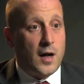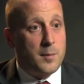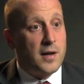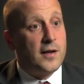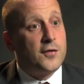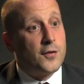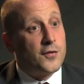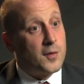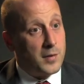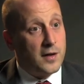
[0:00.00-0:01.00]
a place
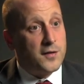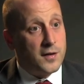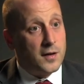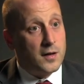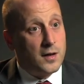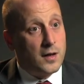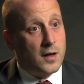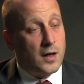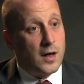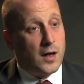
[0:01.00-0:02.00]
of stability
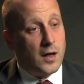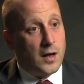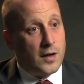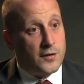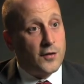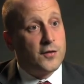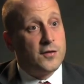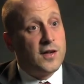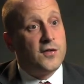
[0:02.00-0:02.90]
uh, and doesn't